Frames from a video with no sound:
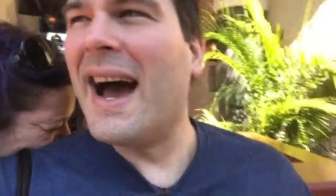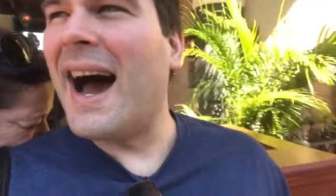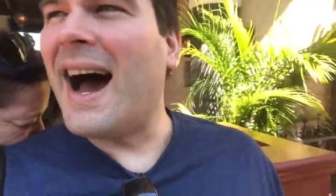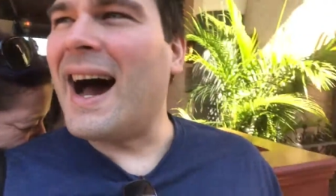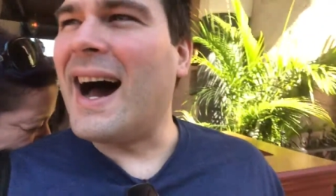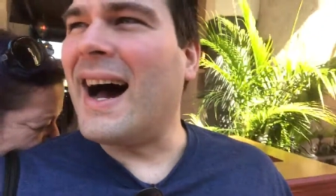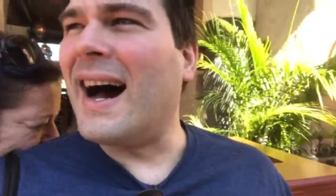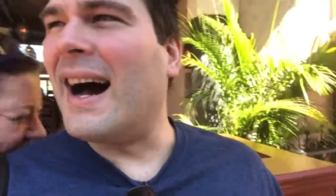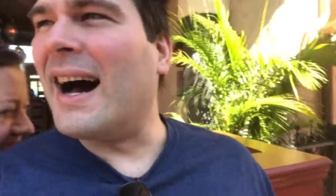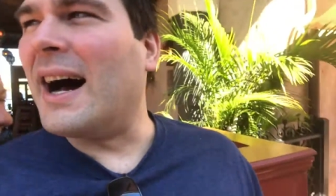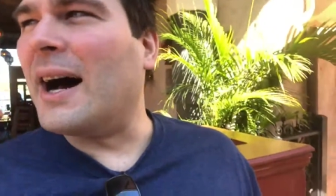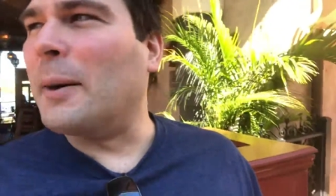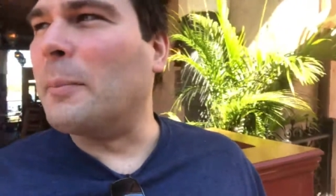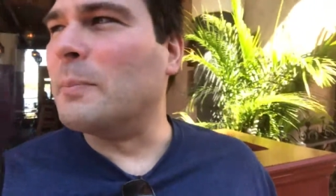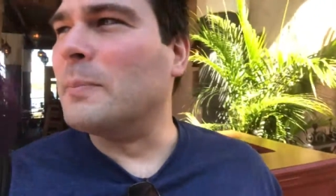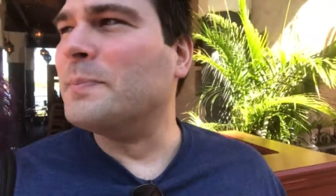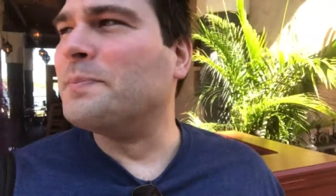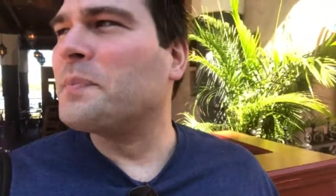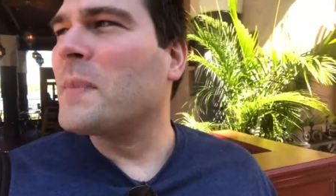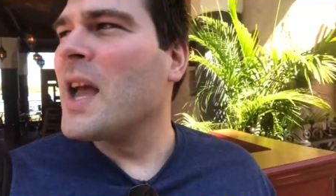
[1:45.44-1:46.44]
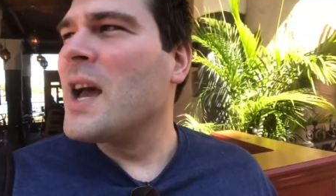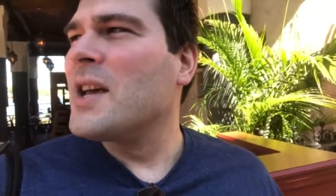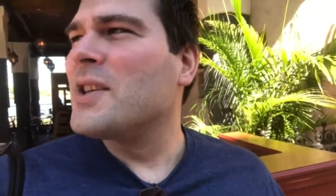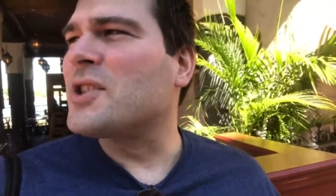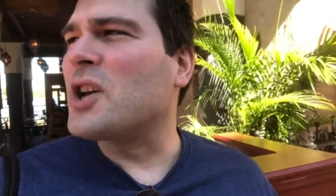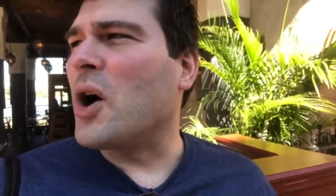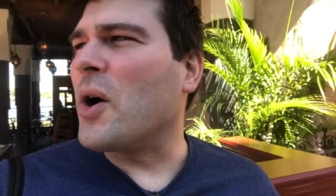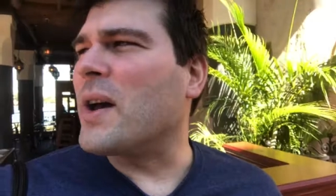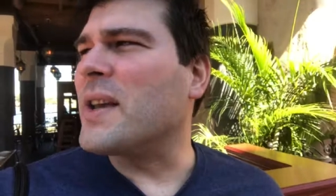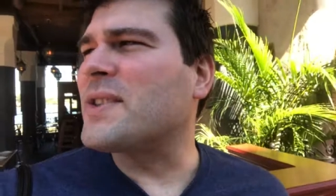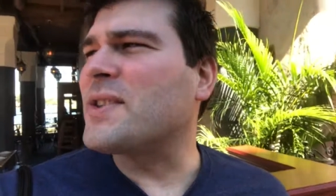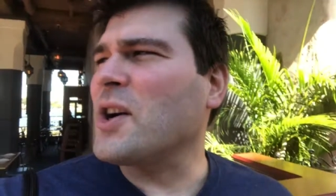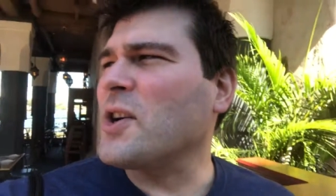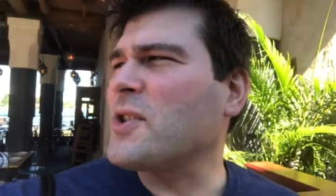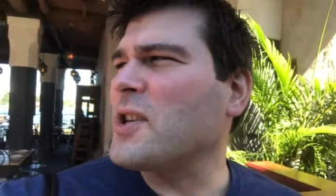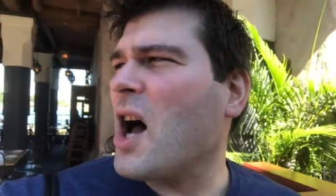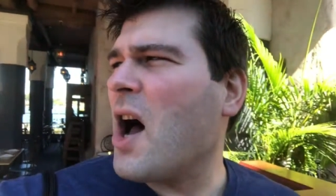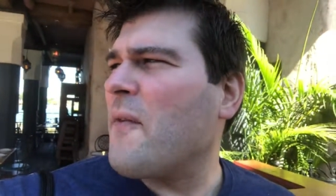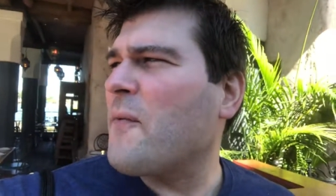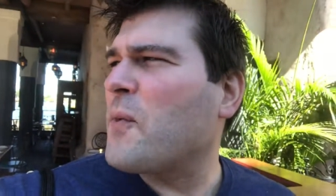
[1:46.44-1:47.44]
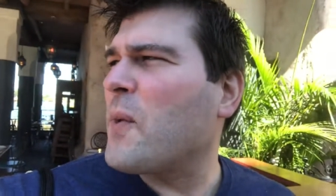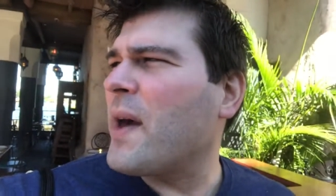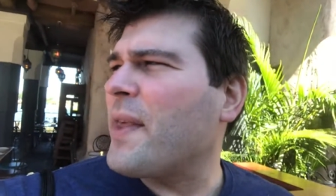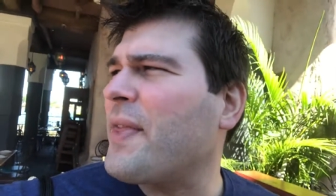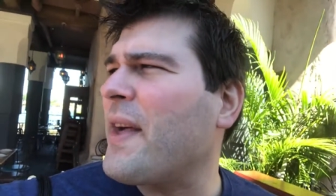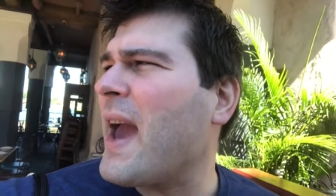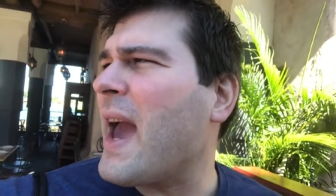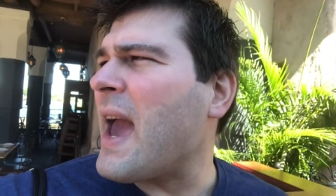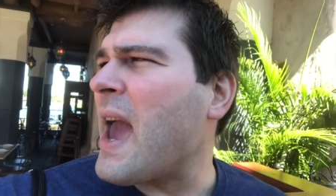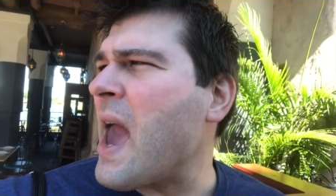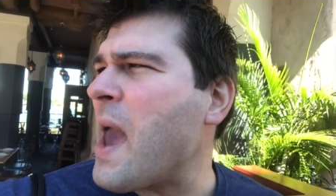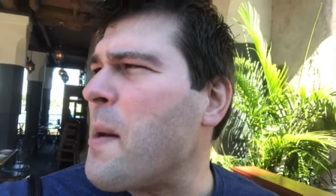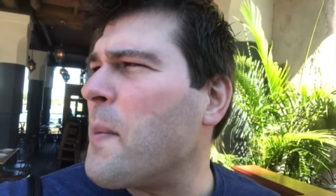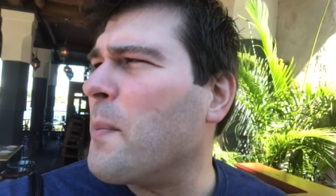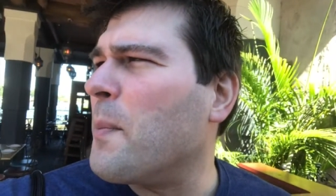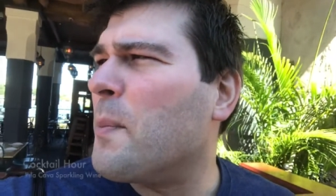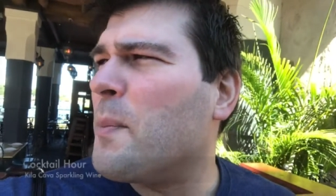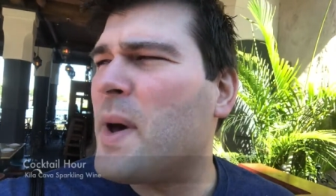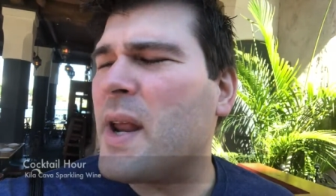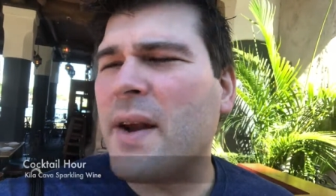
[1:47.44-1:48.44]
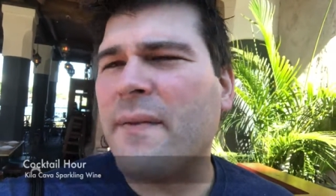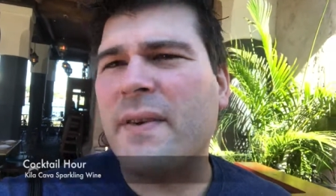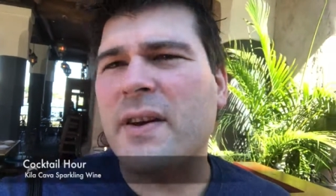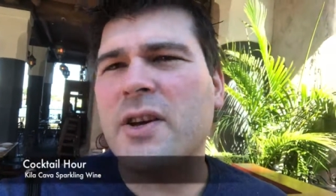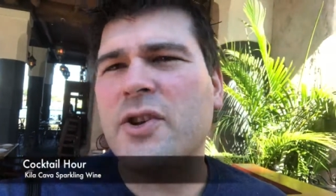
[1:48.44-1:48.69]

Um, so it starts off with a bit of